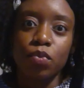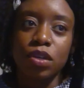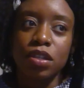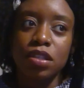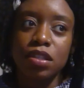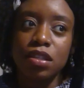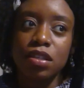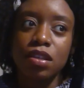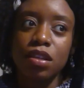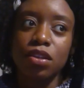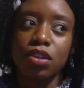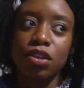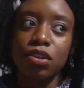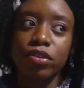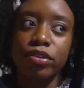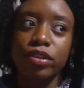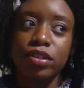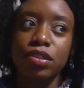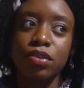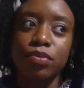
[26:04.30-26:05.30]
we see that
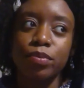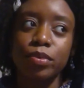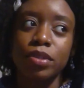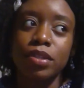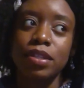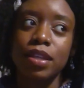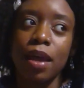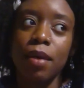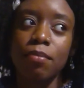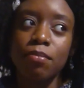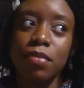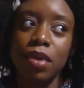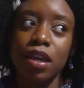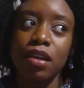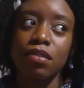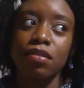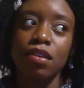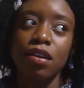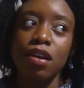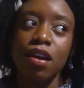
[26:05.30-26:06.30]
there is a
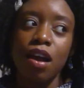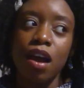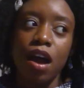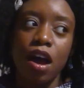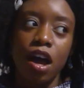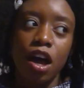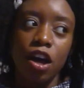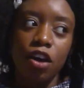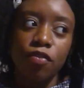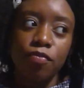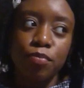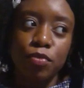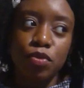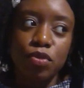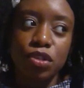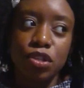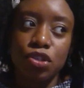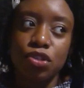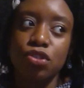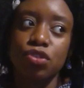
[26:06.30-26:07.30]
resentment of
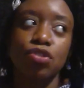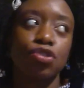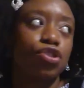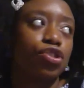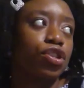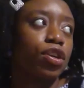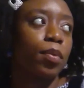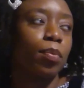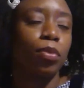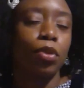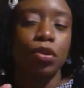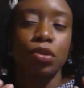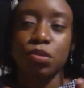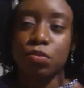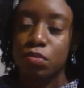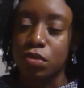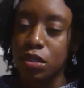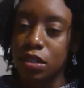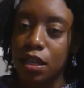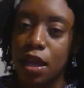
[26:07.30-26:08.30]
musicianship. There's a
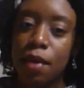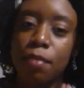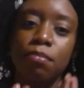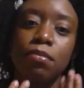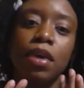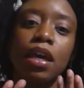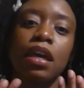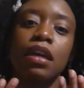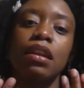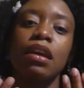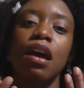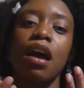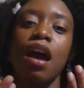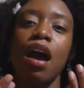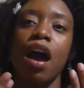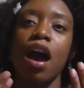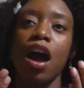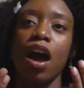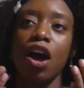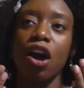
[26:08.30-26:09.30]
resentment
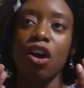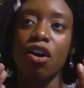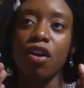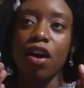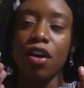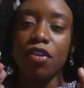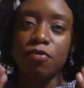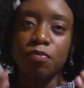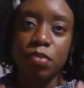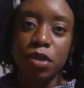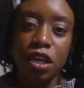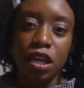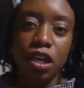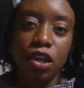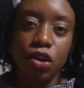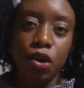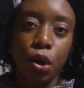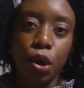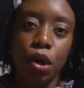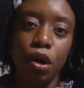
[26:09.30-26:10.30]
of being
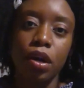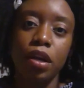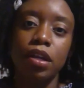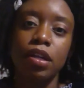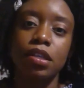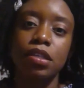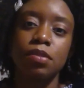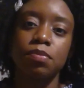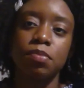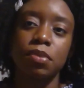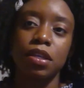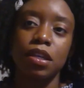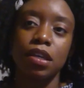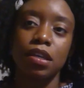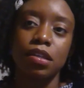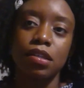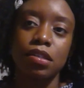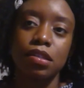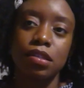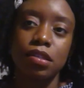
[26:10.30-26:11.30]
an artist,
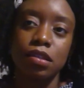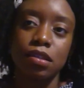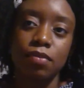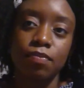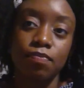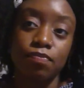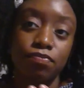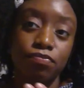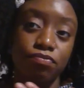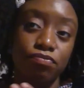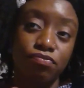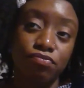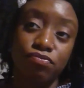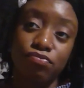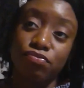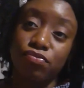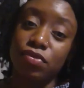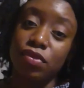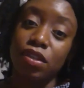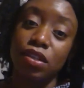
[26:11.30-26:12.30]
because
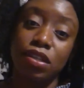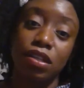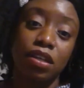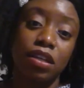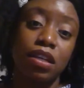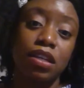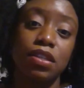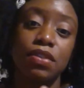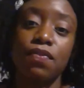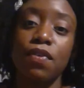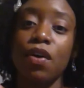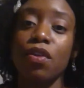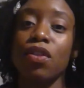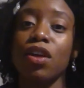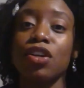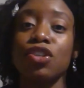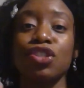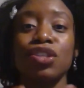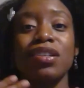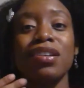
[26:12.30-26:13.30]
Denise felt
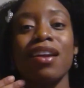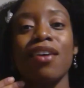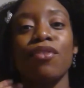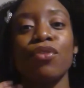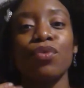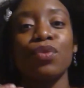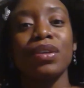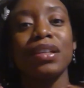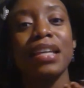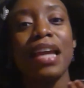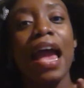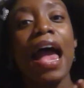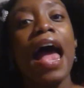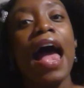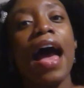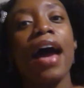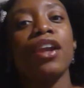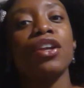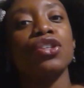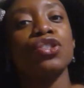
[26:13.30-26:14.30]
like she never really
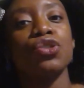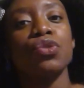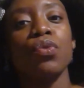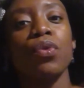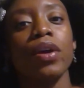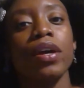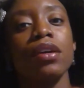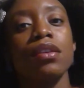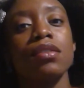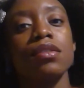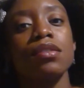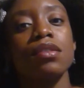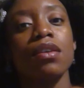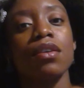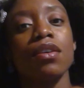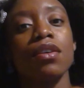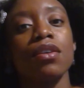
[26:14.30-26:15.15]
had a choice.